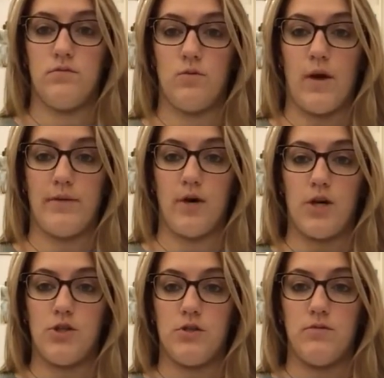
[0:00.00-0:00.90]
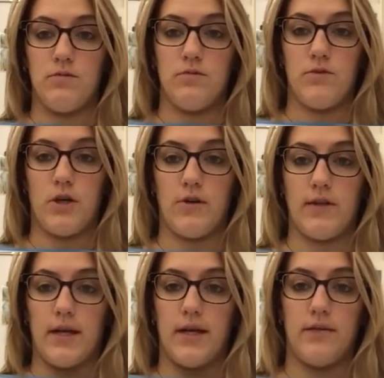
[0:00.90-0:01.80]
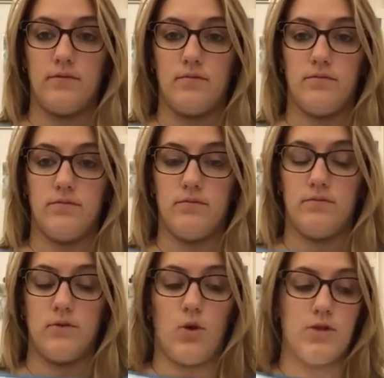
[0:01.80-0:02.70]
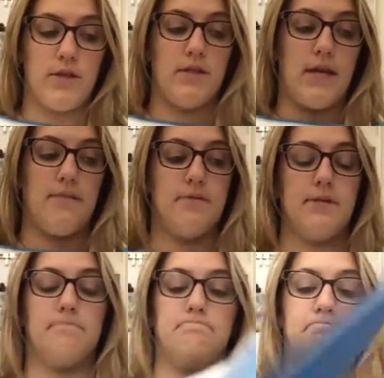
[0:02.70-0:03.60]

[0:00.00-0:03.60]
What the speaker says: Wide margin, dark red line, holes on the tabs.